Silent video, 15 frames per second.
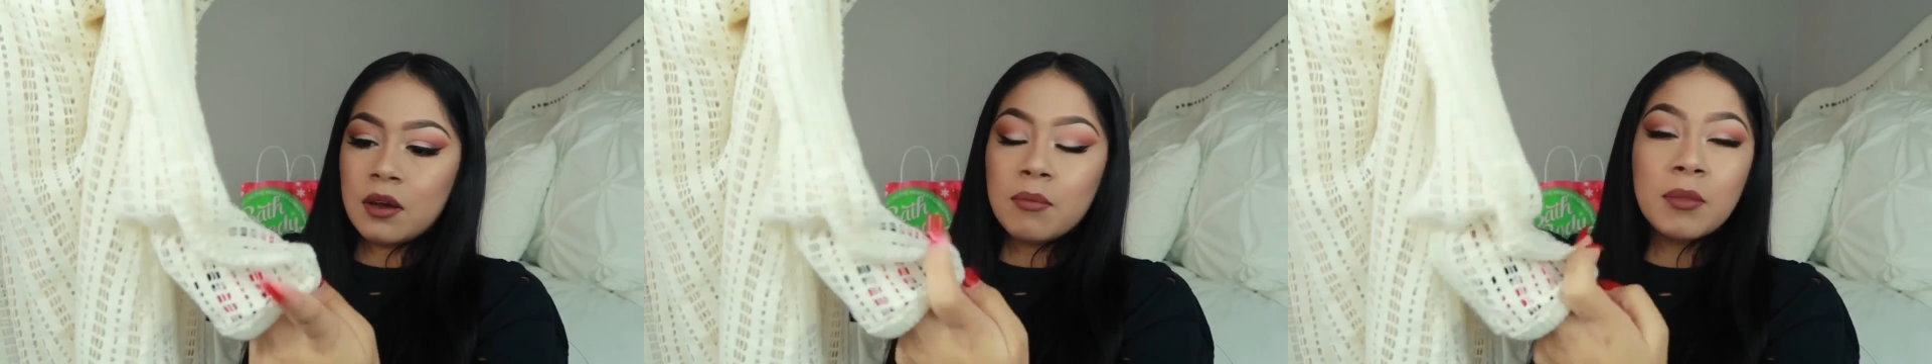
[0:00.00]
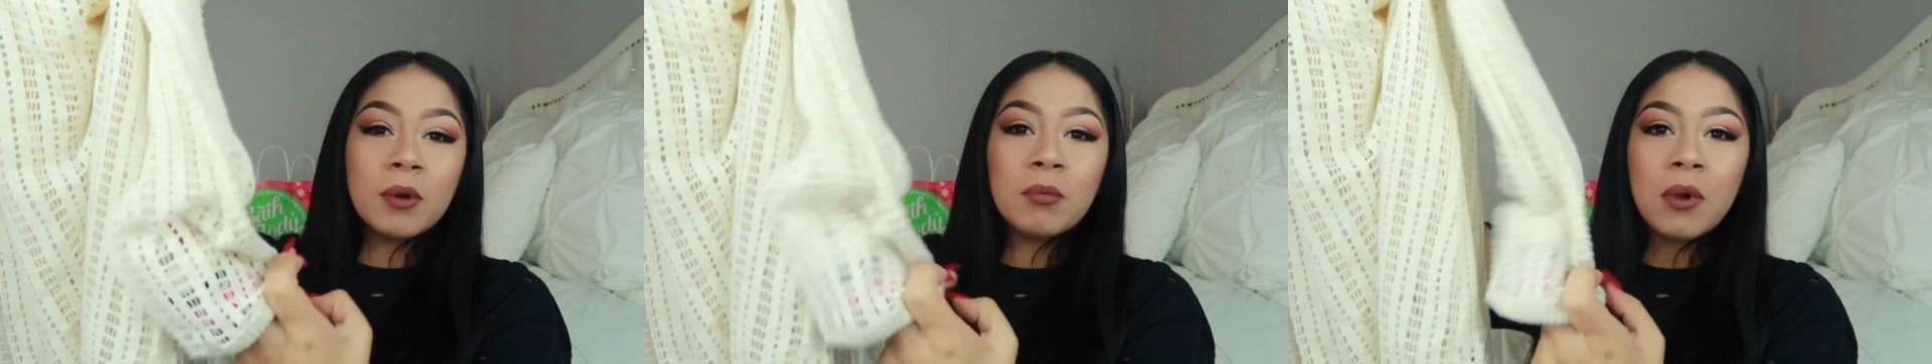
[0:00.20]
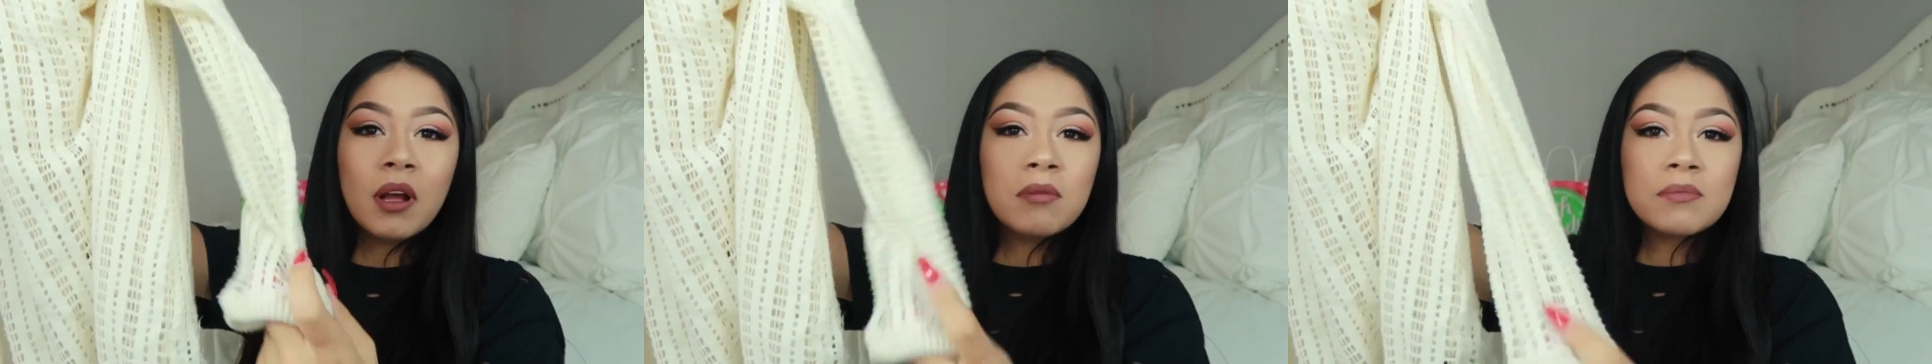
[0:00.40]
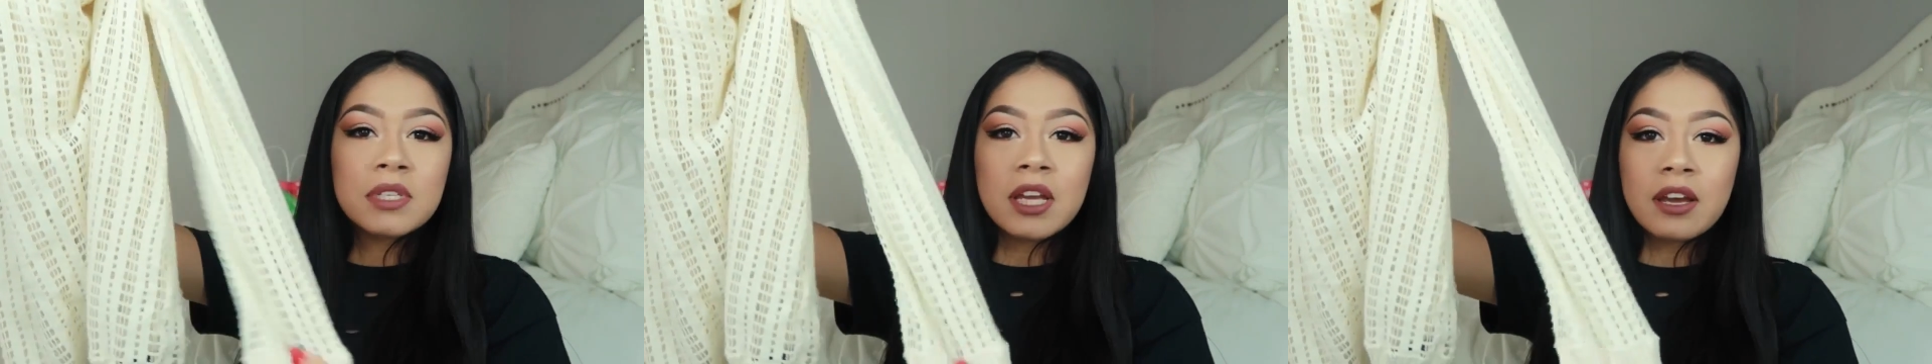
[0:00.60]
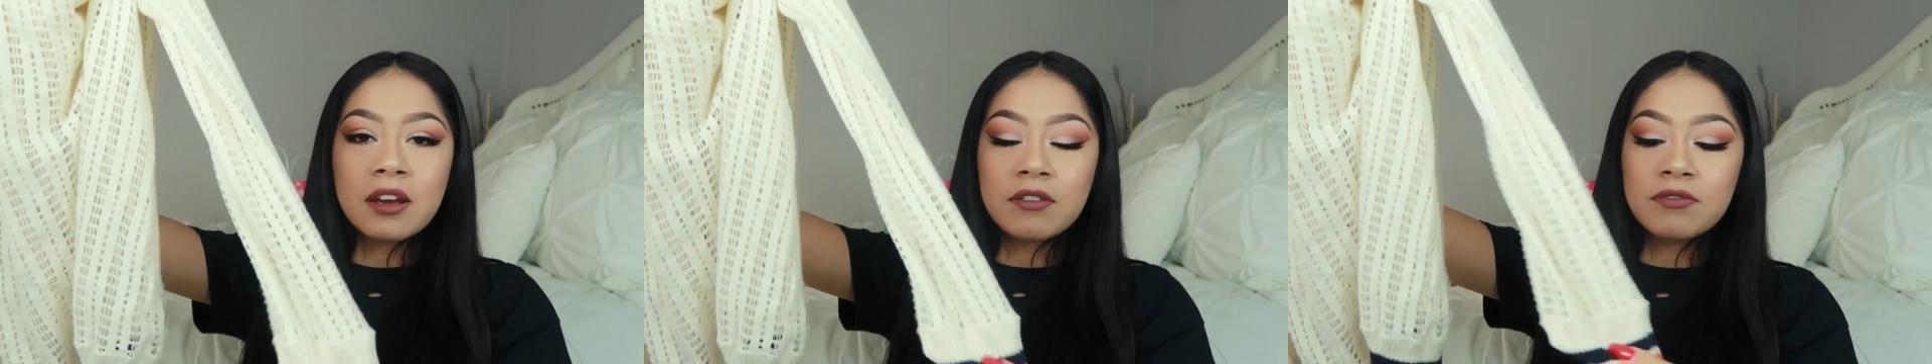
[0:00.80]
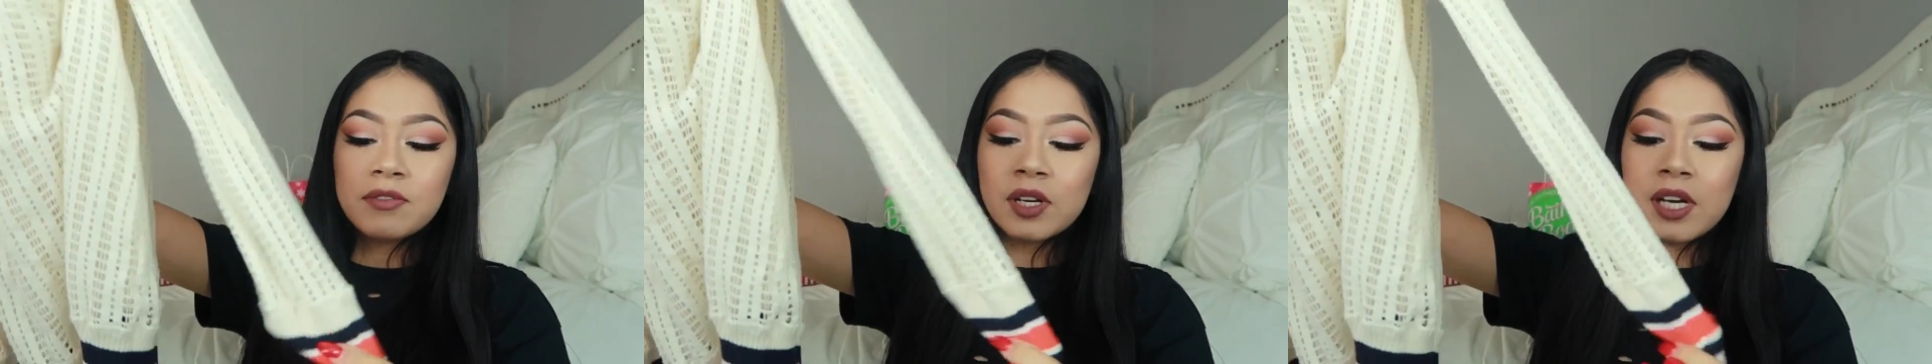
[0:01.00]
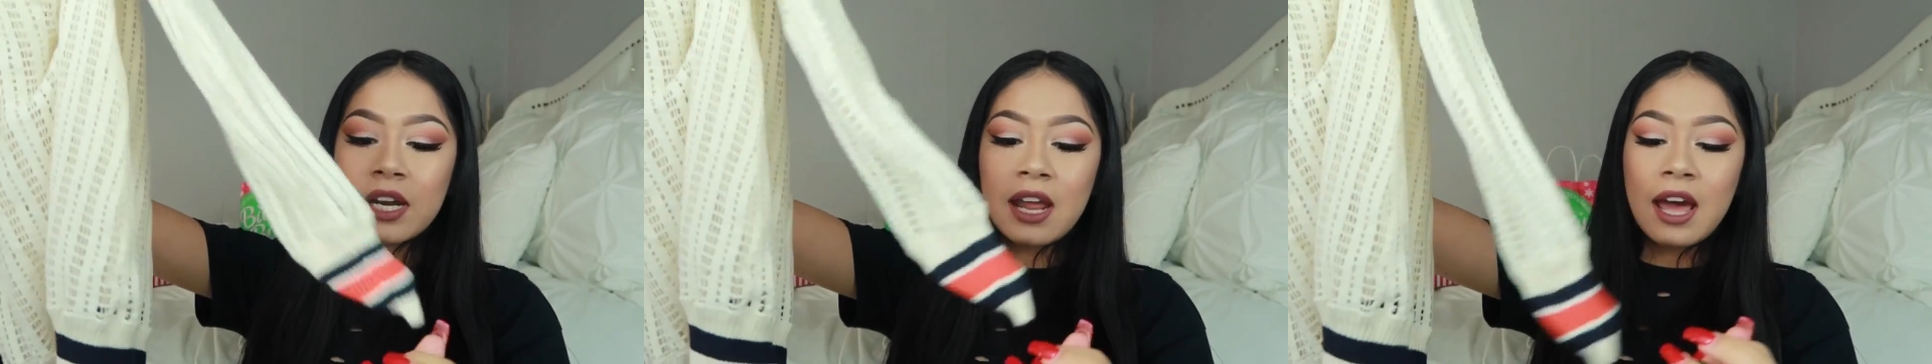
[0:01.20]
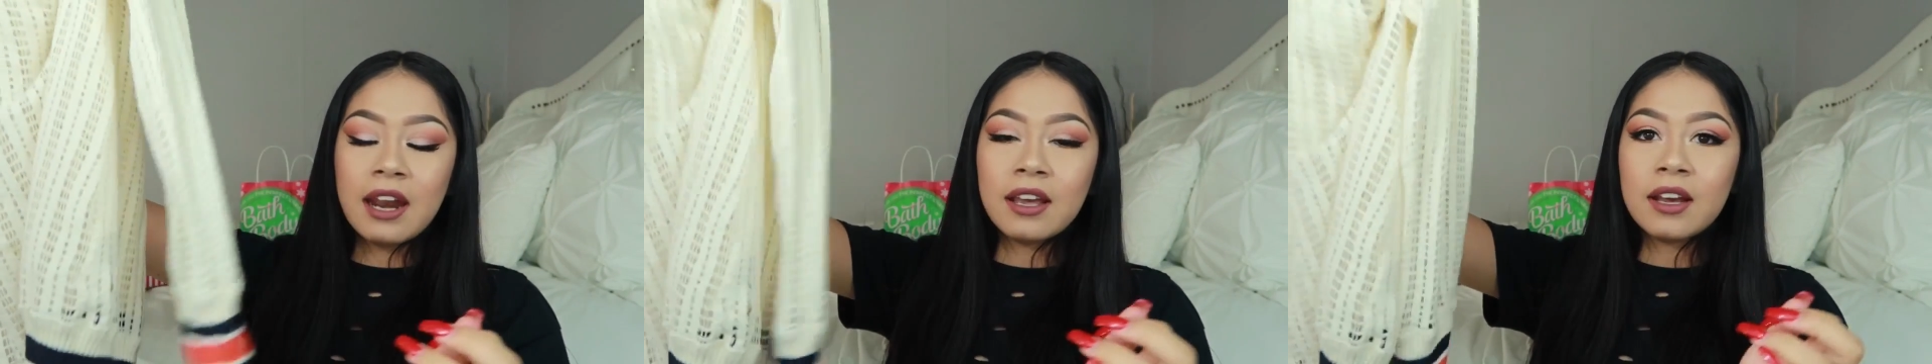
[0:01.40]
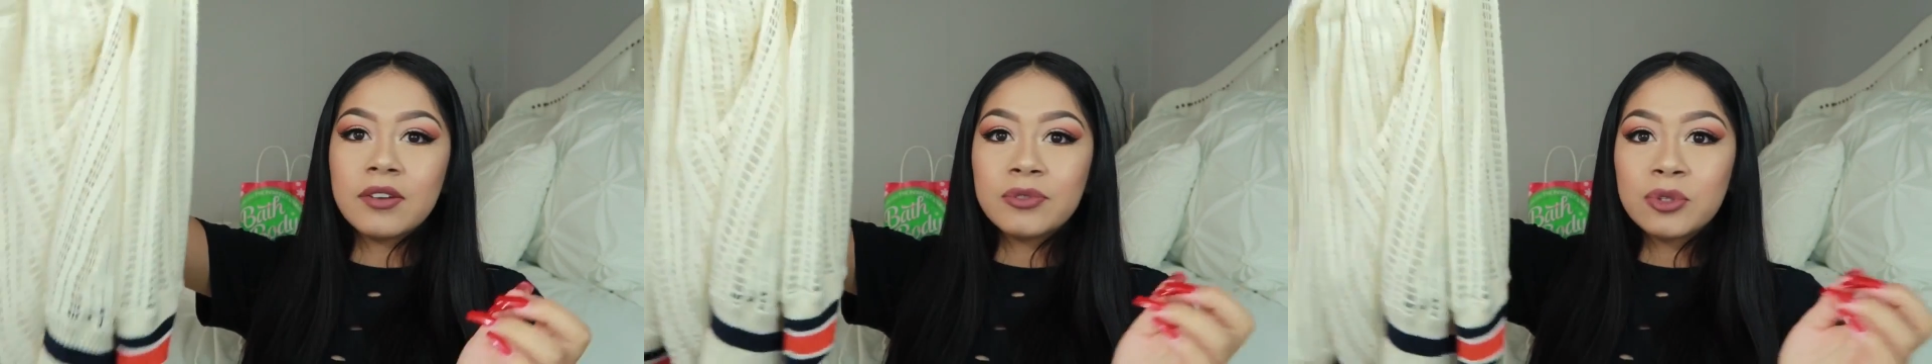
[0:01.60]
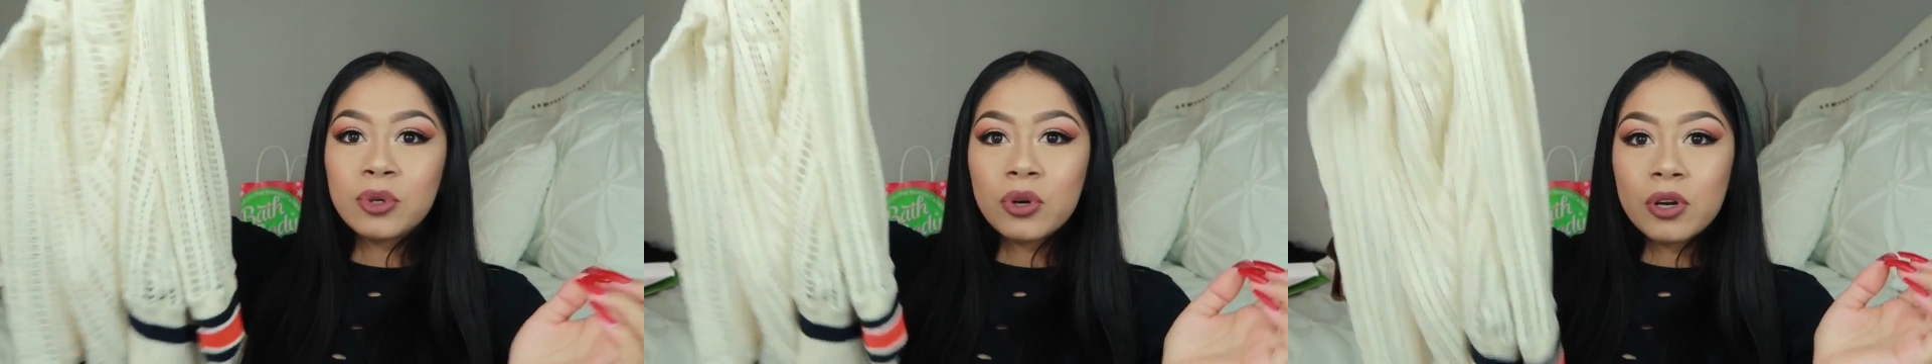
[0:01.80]
my mom's like a fanatic
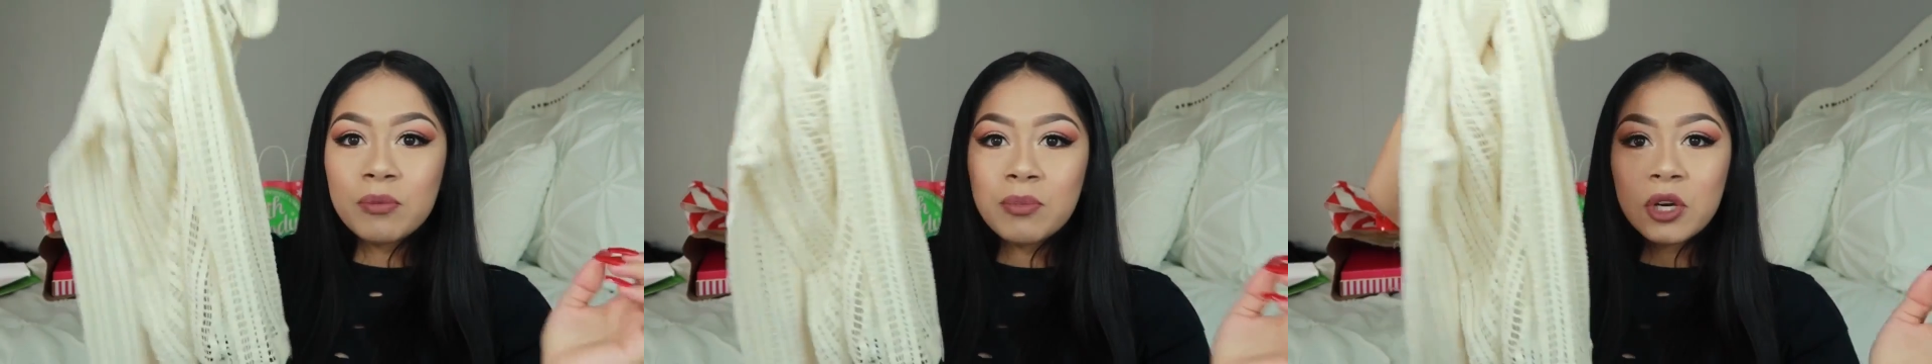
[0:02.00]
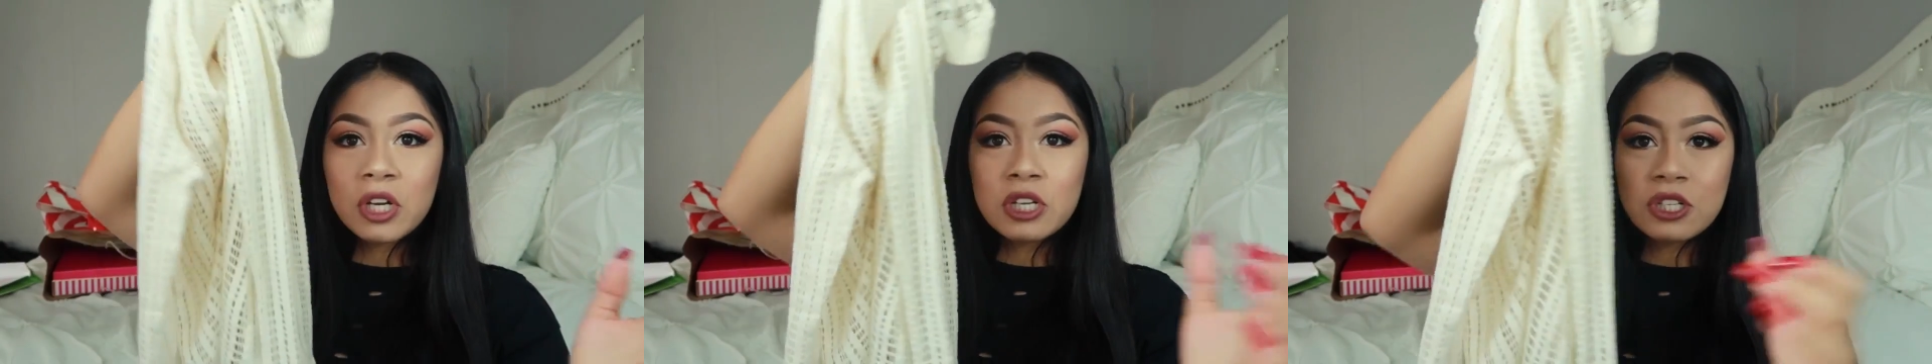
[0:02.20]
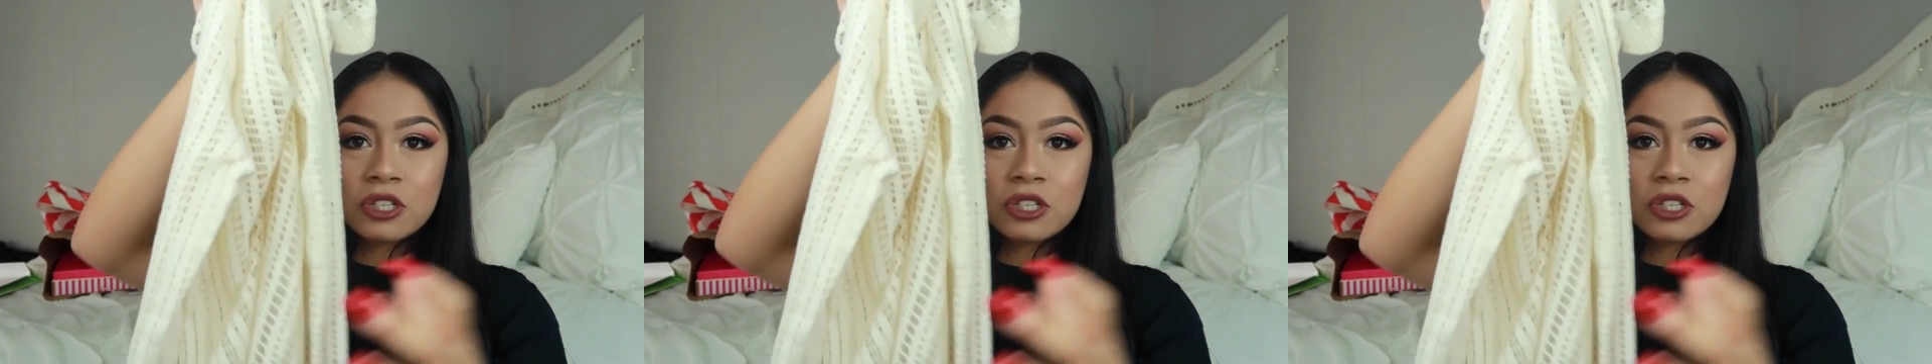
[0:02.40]
of Tory Burch,